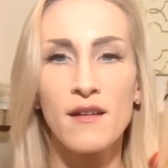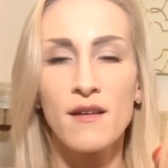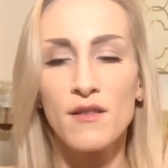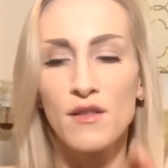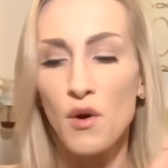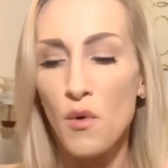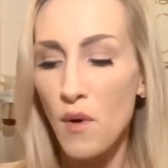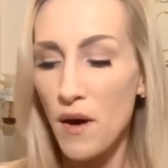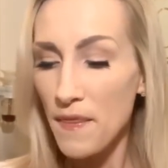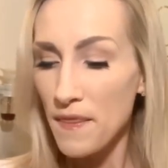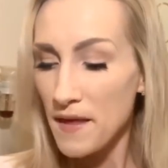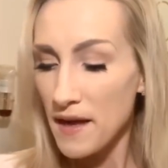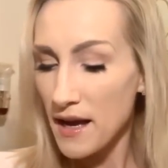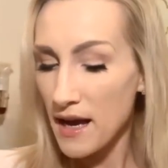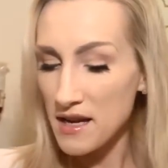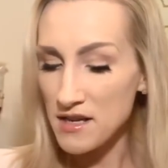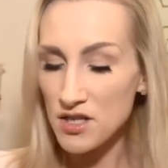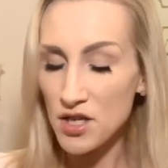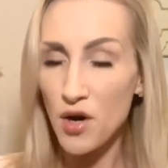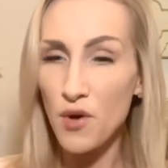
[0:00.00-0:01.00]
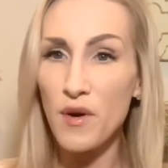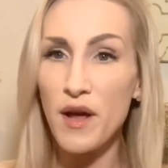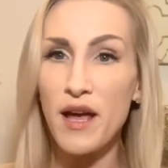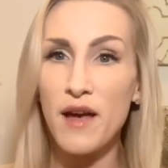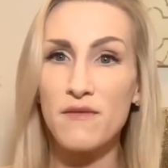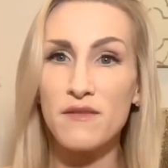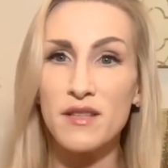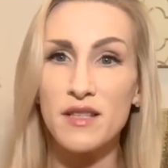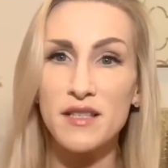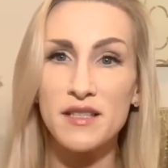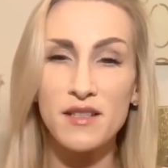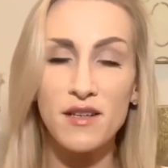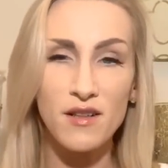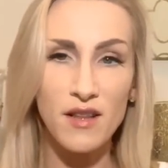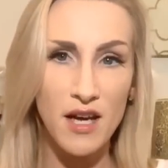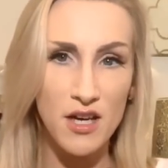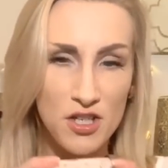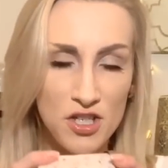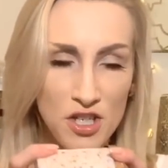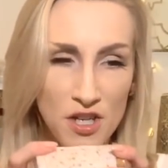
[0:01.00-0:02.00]
The one thing I don't have in this
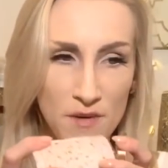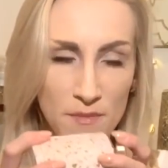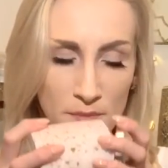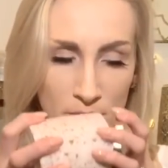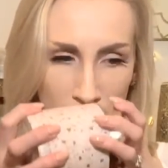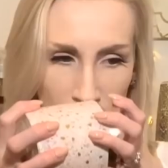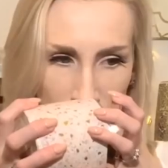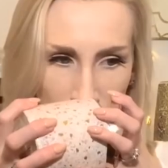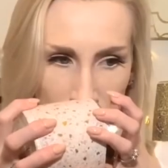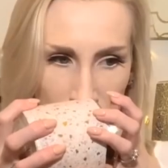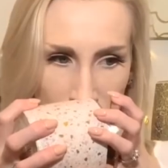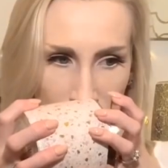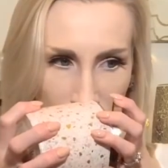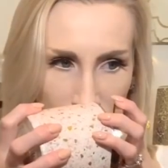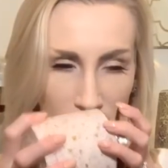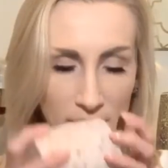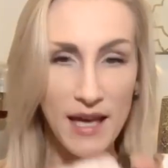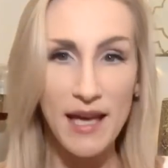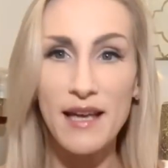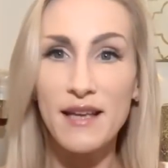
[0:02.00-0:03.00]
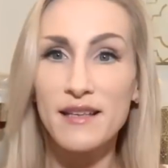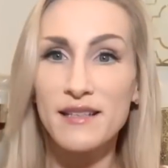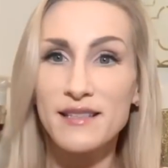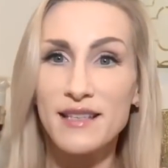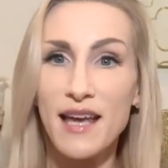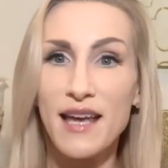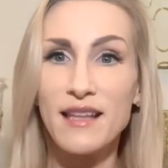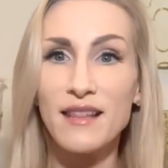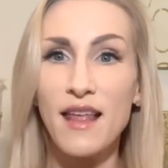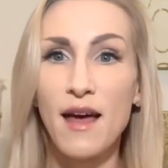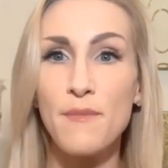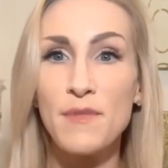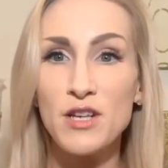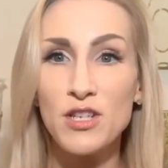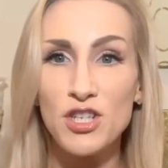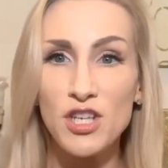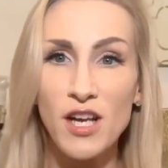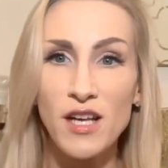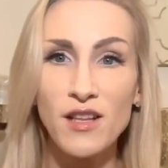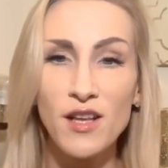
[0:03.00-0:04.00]
collection is a
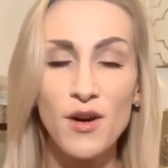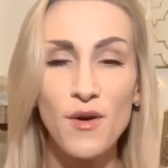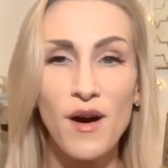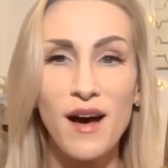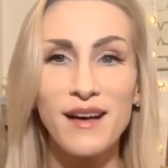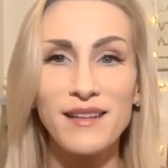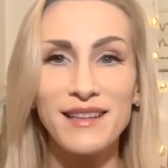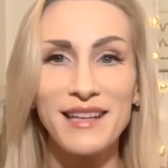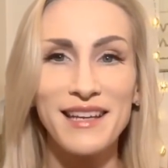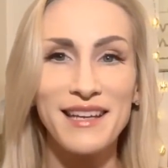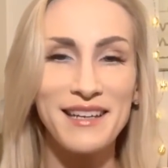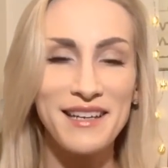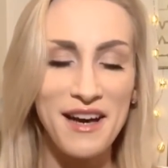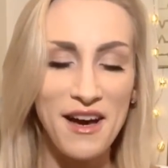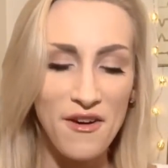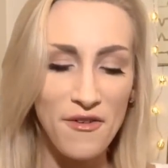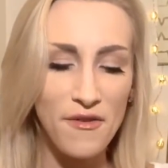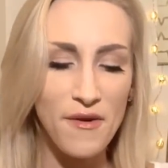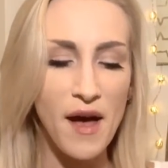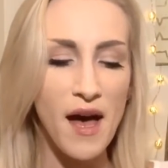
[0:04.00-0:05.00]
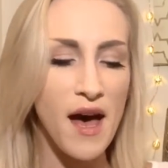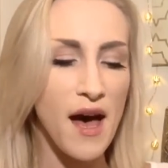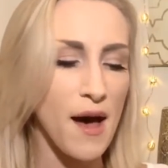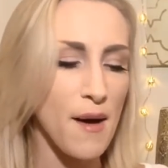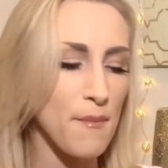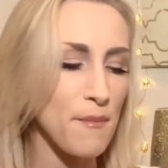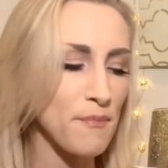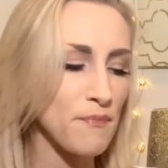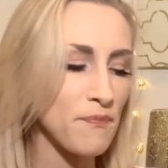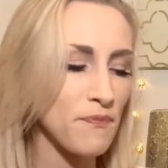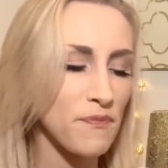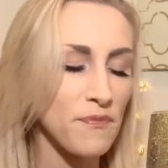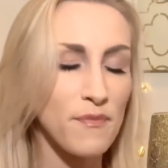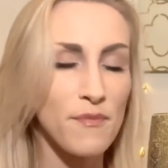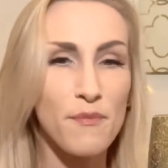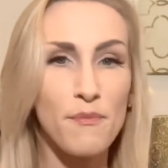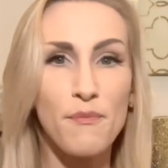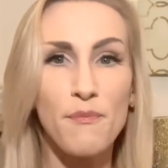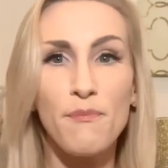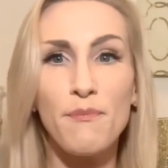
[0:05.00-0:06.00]
limoncello, oddly enough. Um,
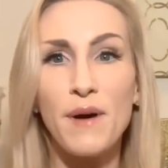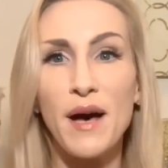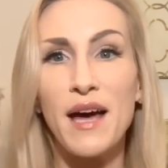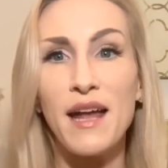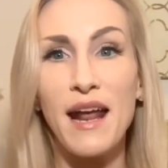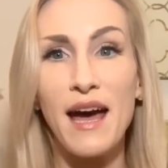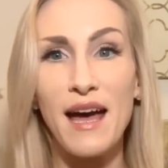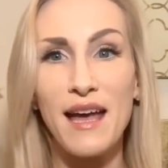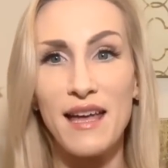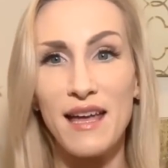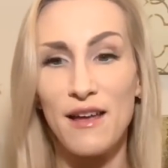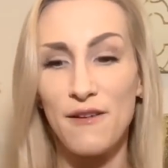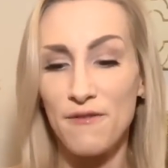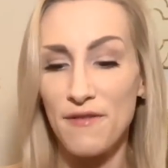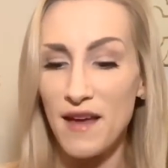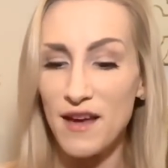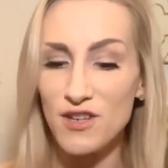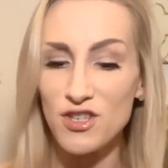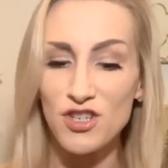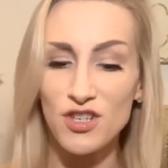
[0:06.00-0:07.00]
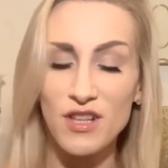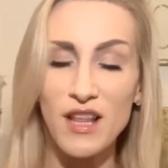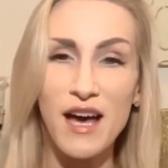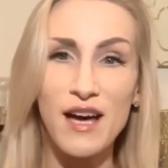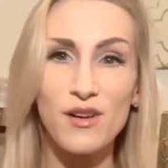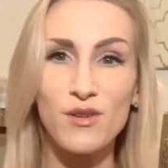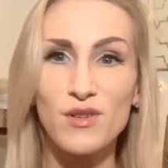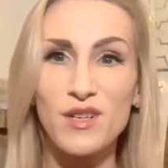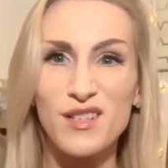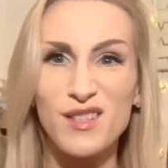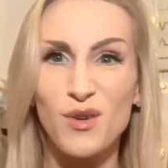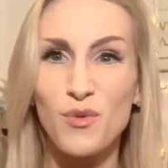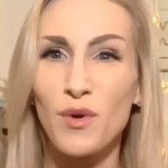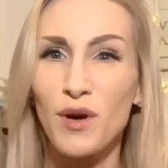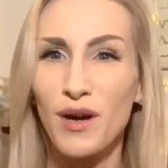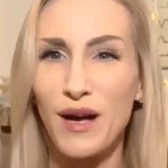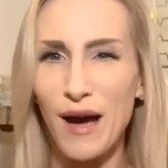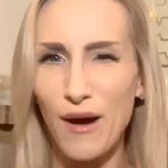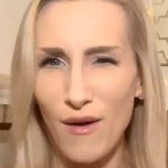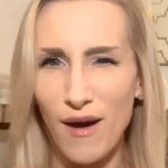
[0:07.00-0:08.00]
but if that gelato doesn't
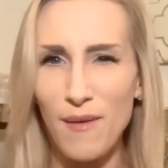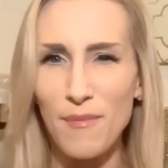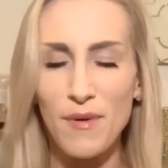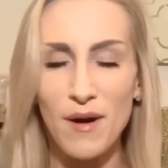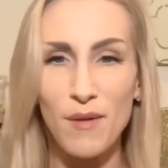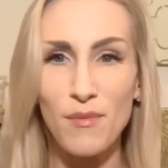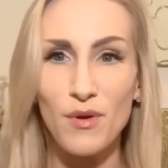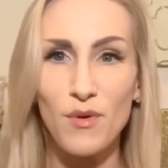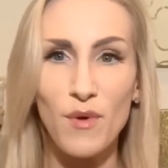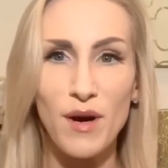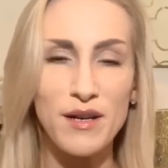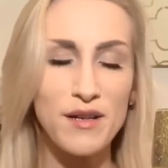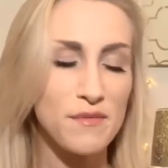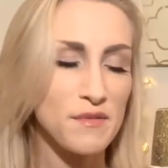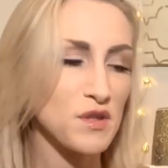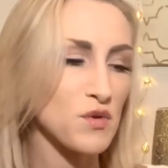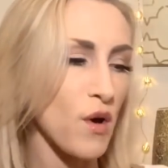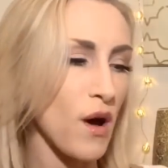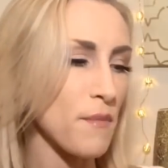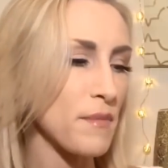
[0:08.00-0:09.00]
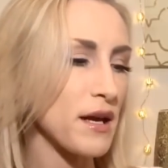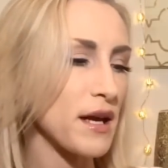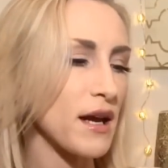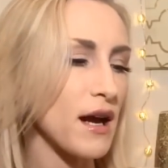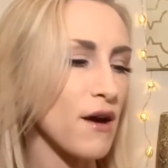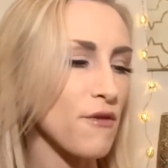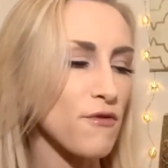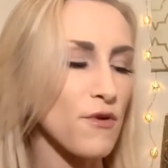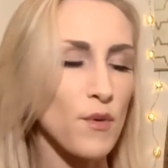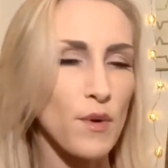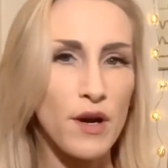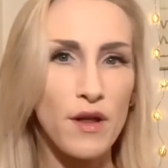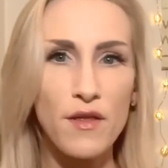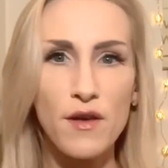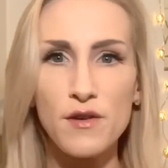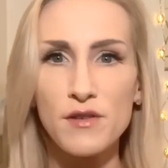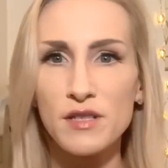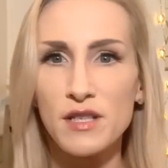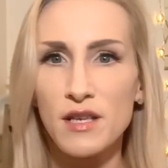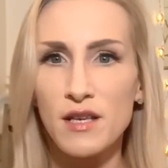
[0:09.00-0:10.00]
work out, I'll probably wind up swapping it out for one of
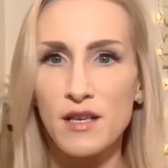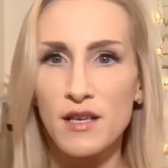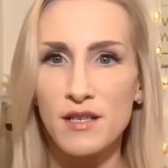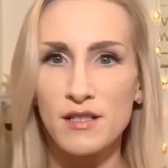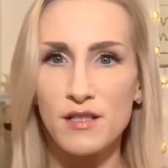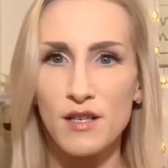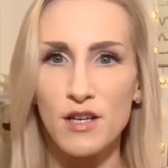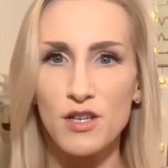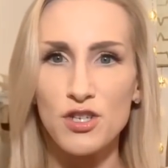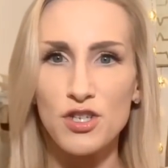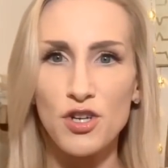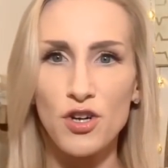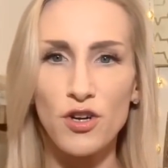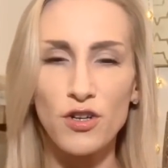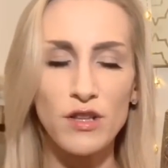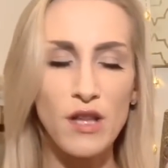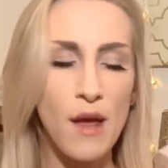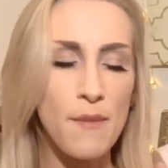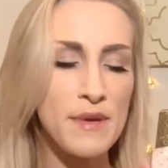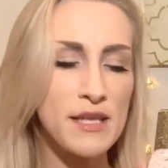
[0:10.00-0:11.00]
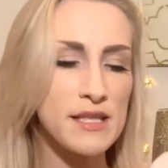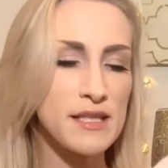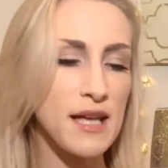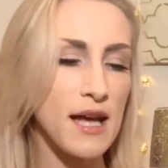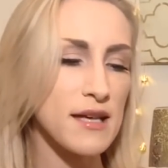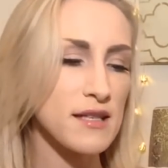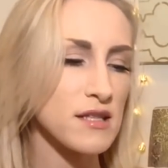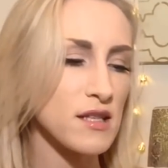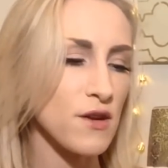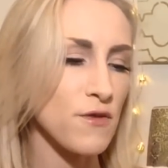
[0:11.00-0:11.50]
those. So that's sugared lemon zest.